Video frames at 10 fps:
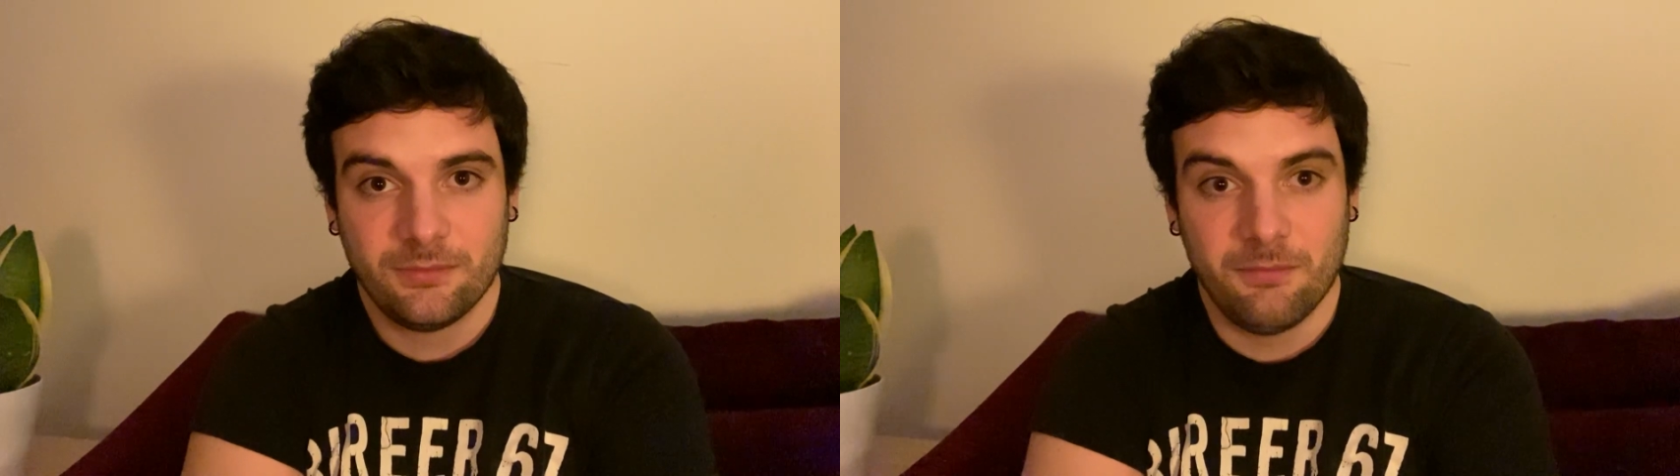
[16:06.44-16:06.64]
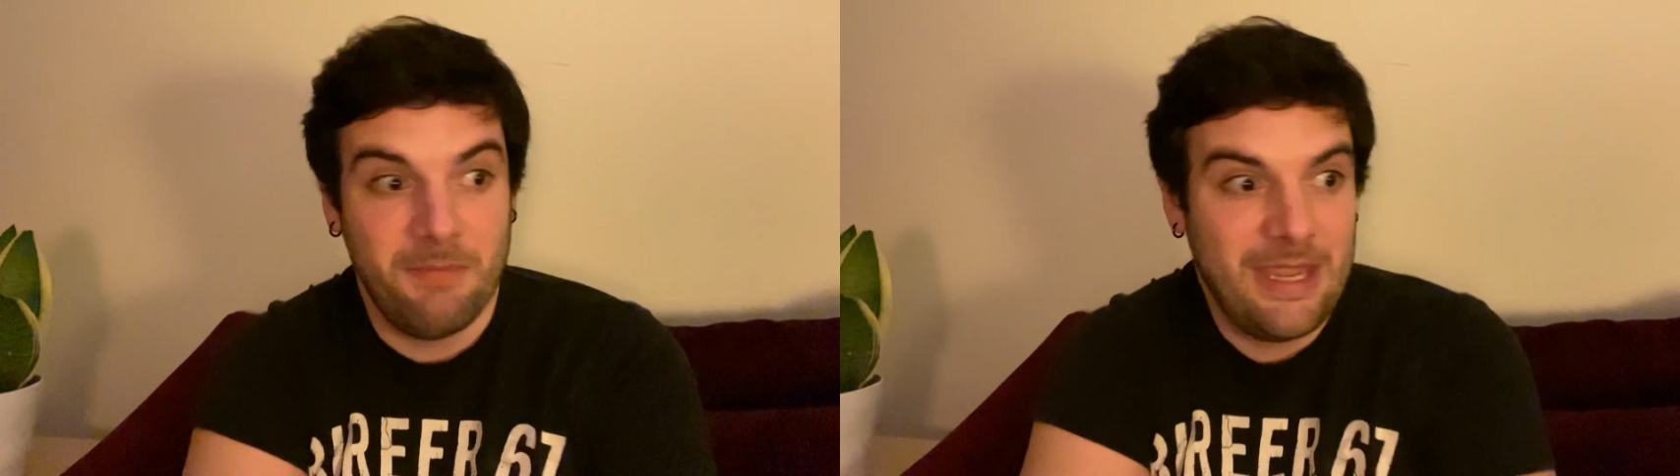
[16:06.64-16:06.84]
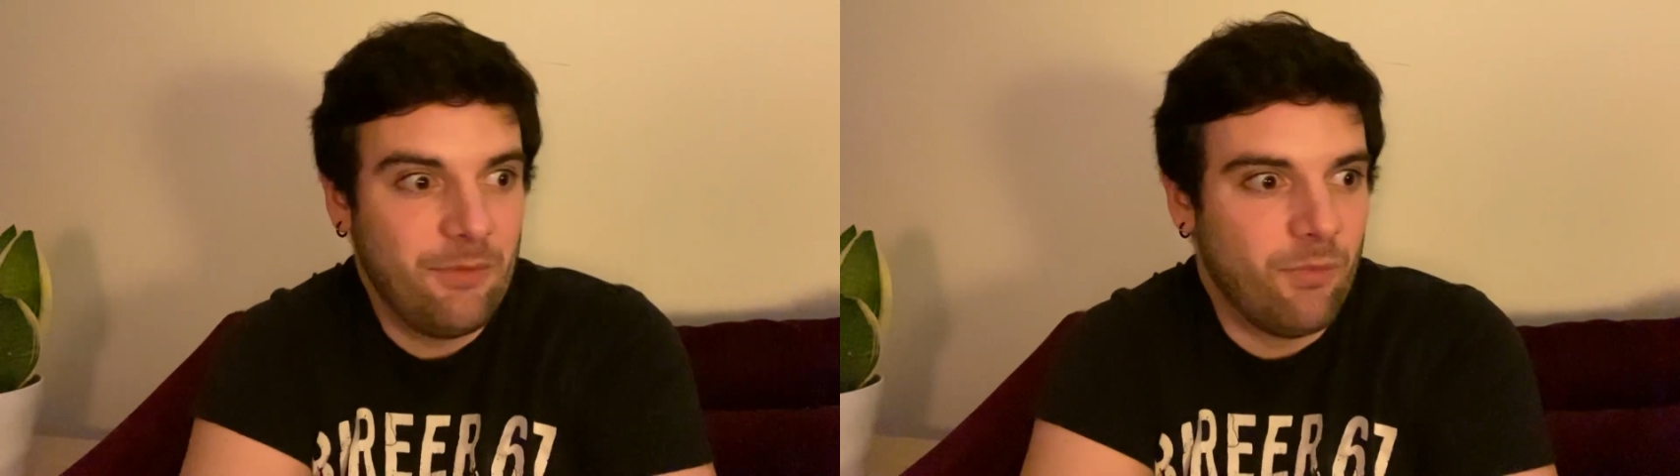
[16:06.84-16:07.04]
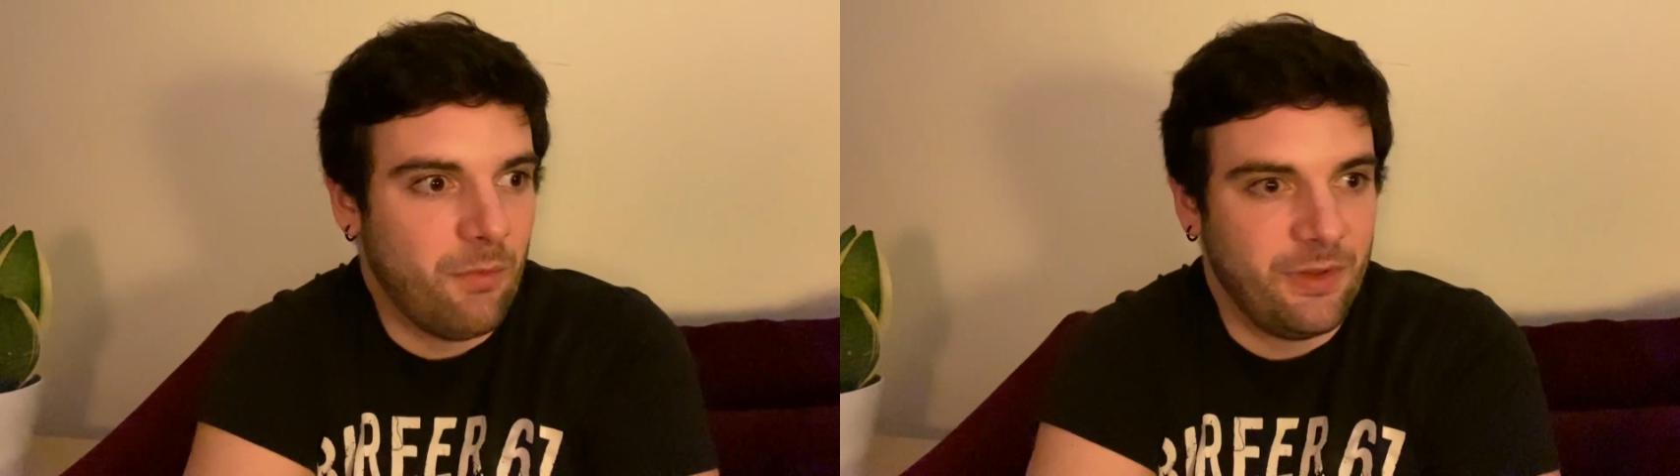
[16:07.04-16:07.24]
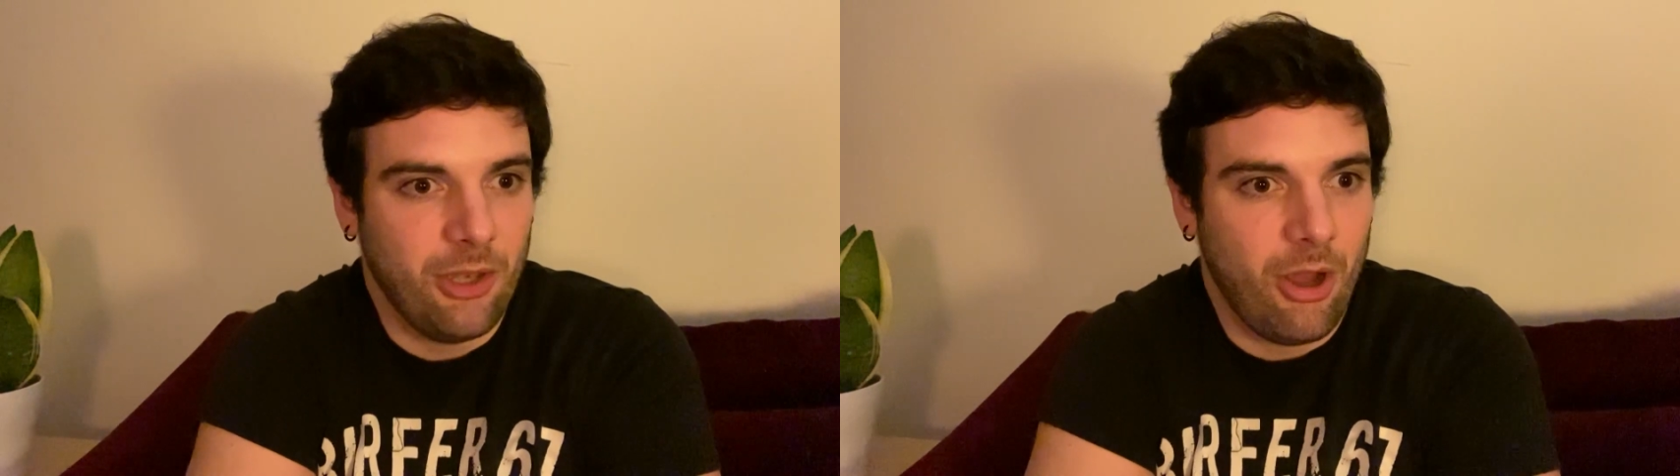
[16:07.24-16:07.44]
Meanwhile,
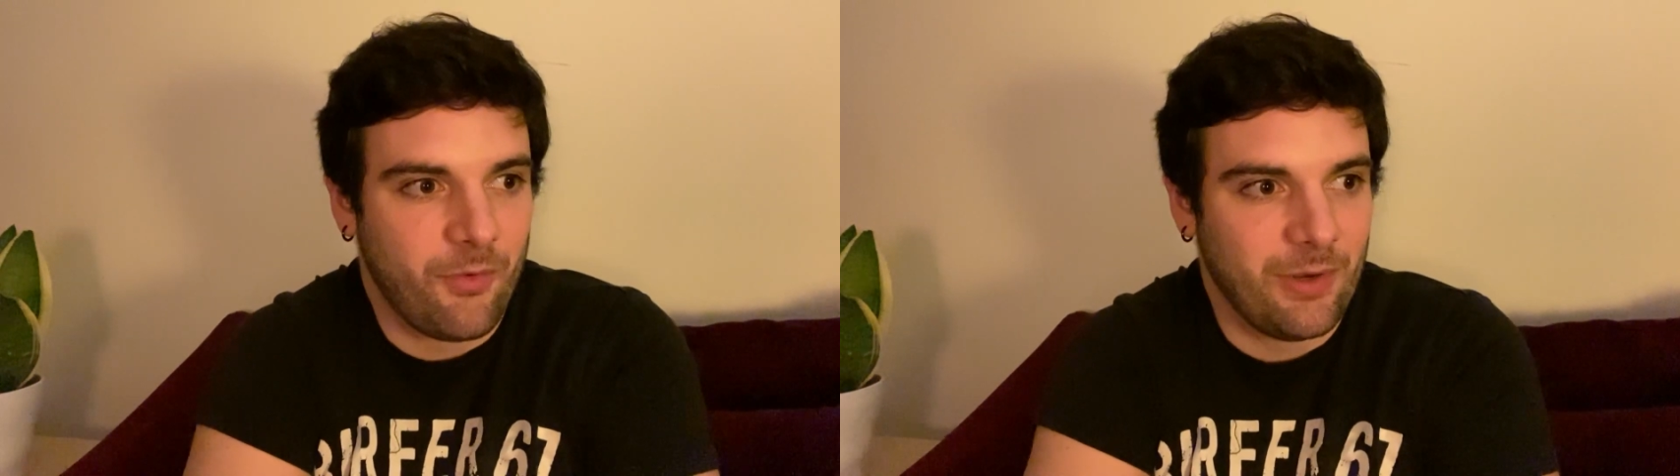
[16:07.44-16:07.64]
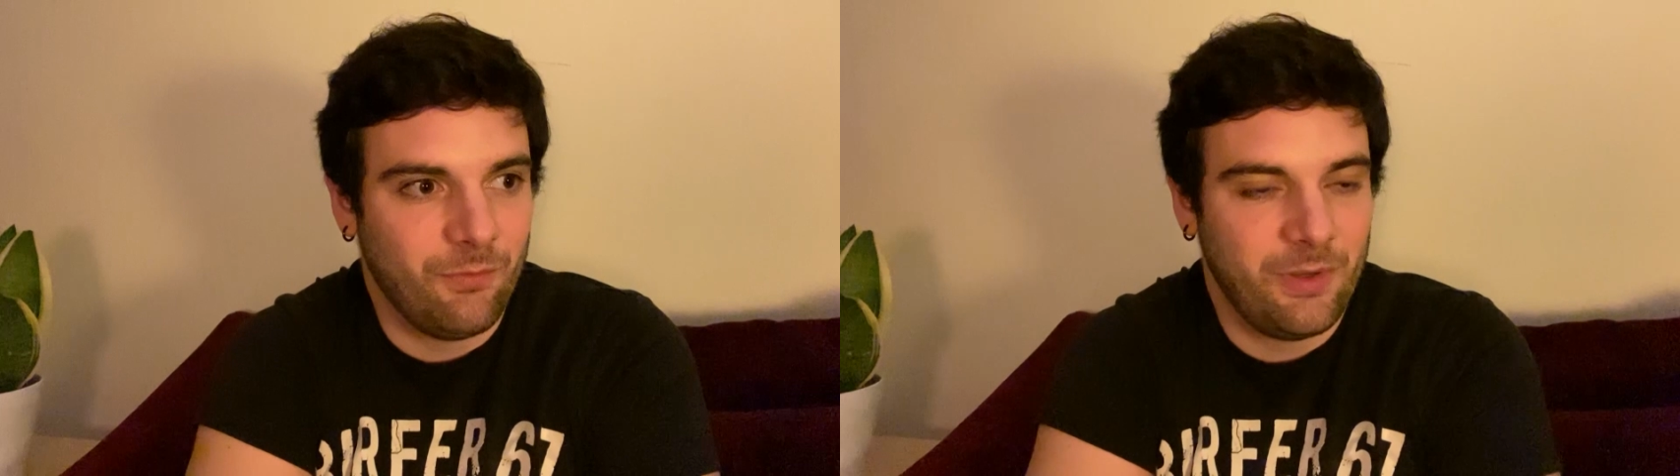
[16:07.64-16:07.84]
with Lauren,